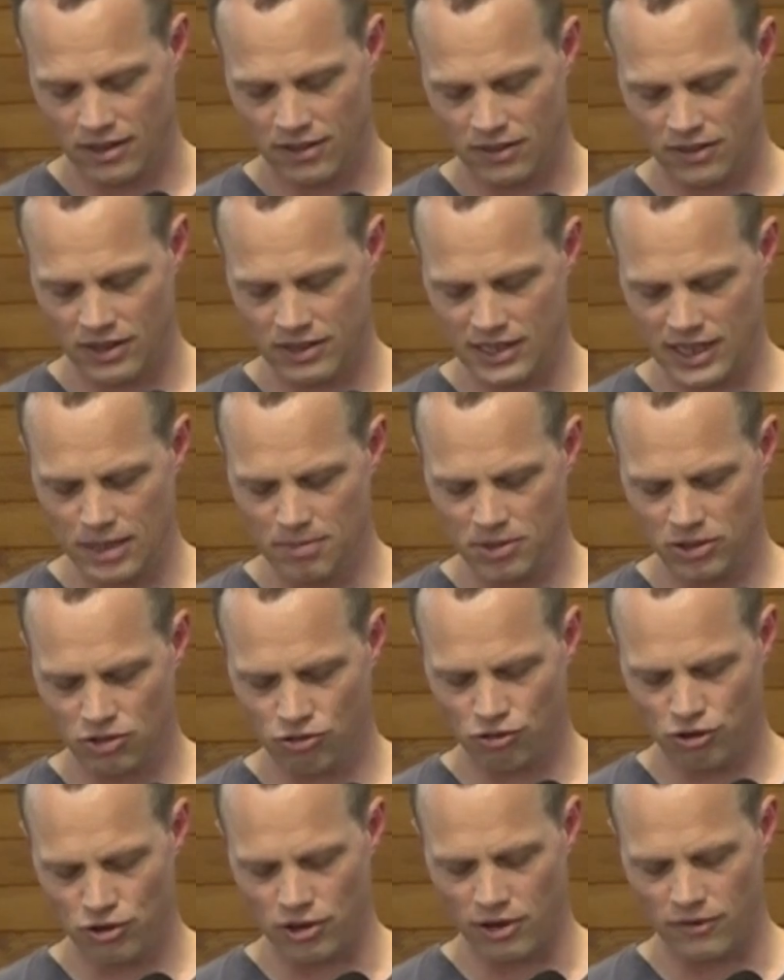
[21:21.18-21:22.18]
The
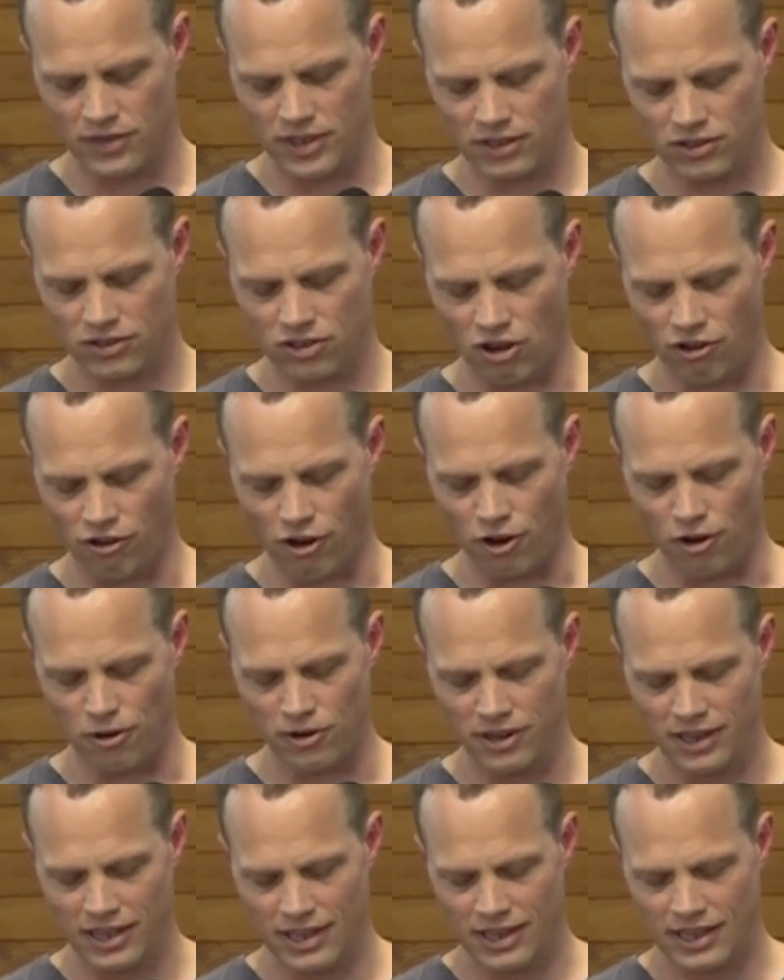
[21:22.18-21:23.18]
deepest root of this sorrow
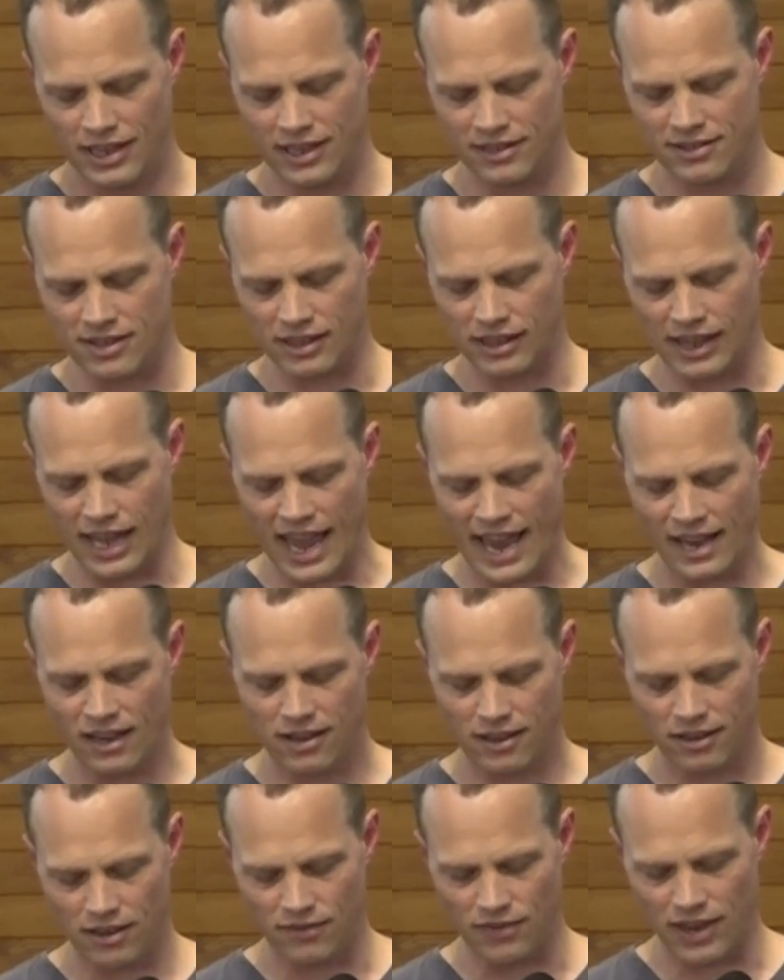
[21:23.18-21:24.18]
is the
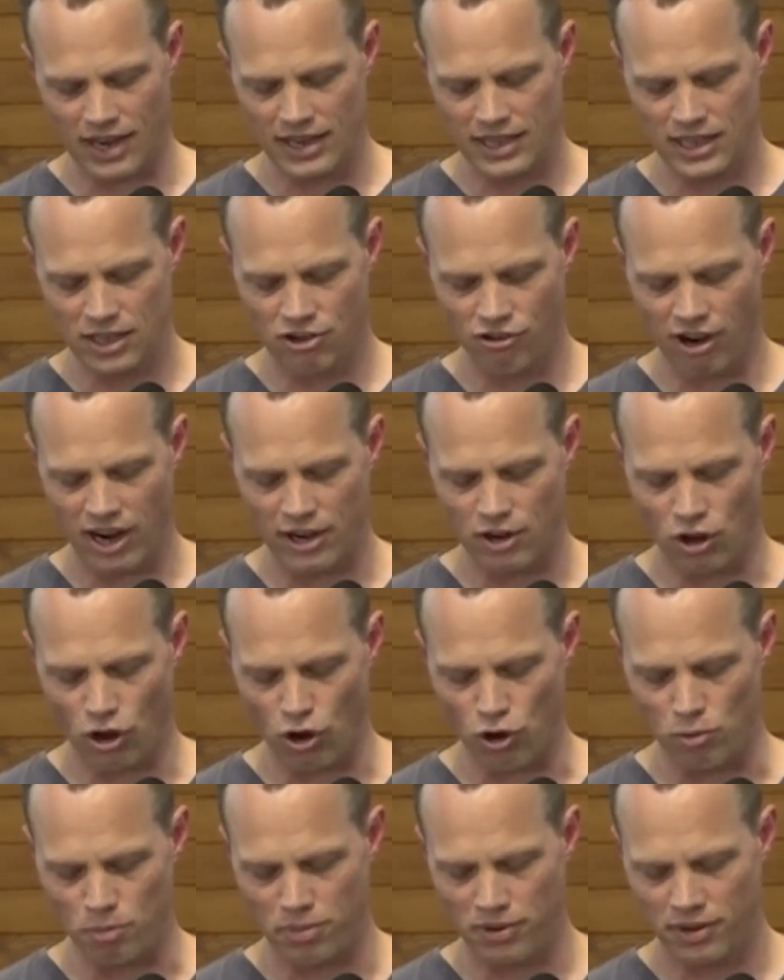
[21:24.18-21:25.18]
lack of any great
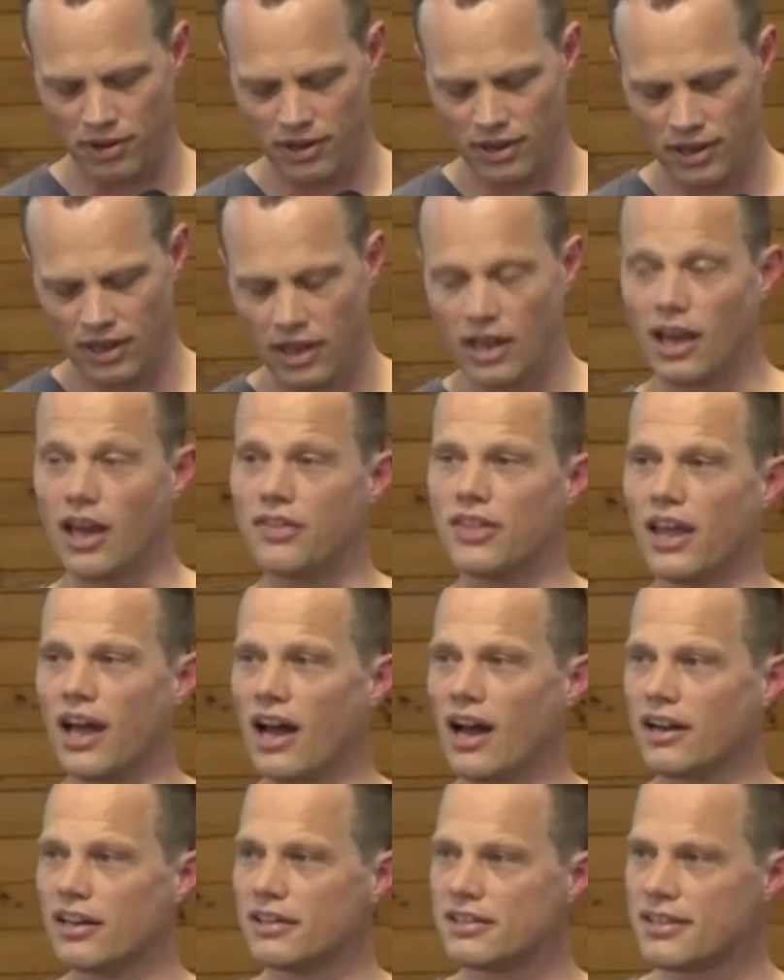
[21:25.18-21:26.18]
hope and the
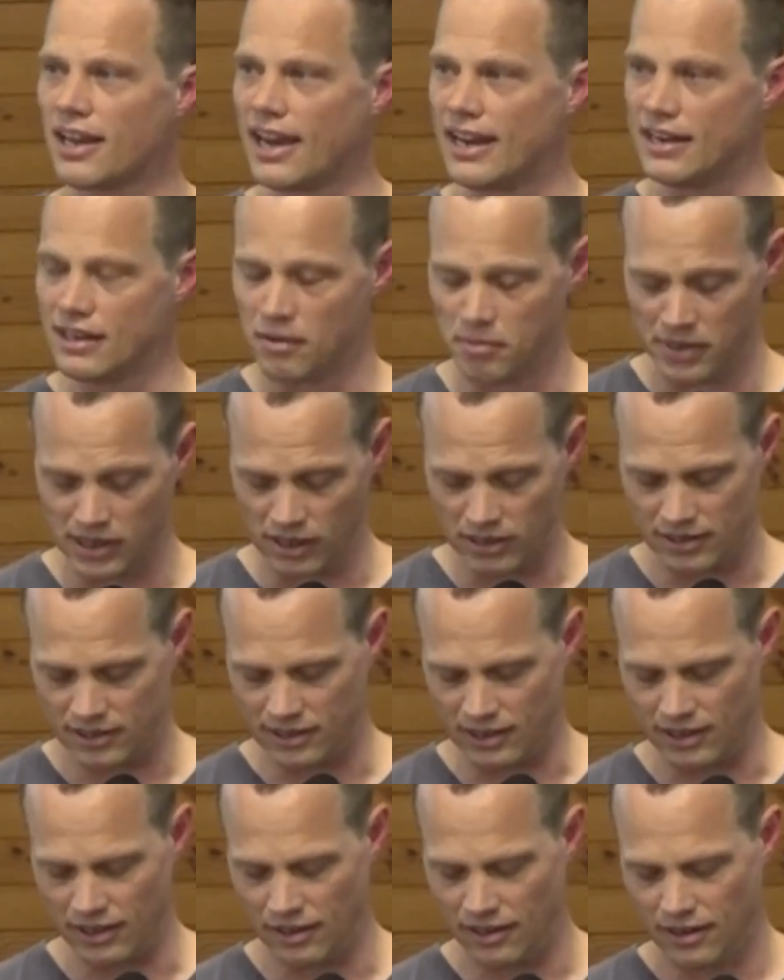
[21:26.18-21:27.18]

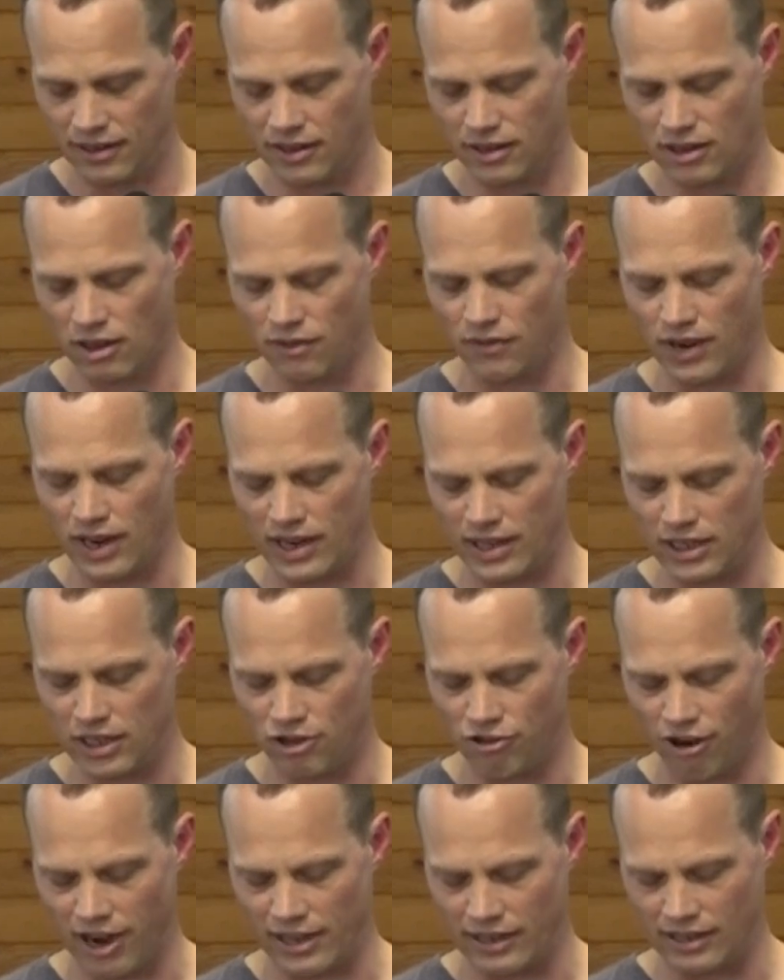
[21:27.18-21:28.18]
unattainability of any
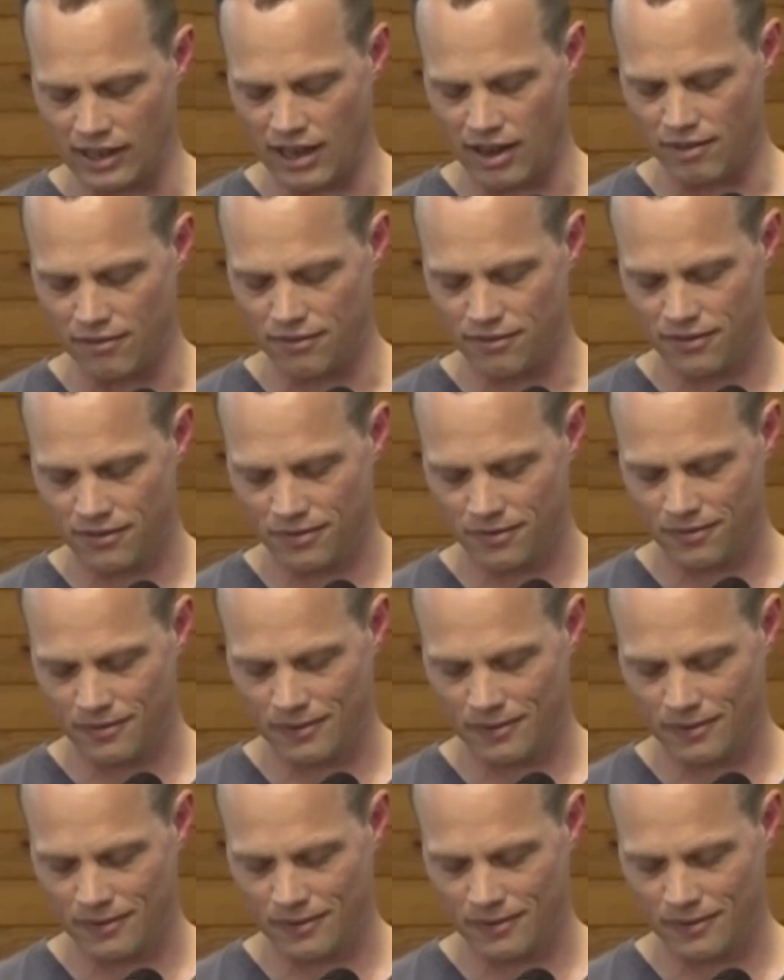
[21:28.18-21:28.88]
great love.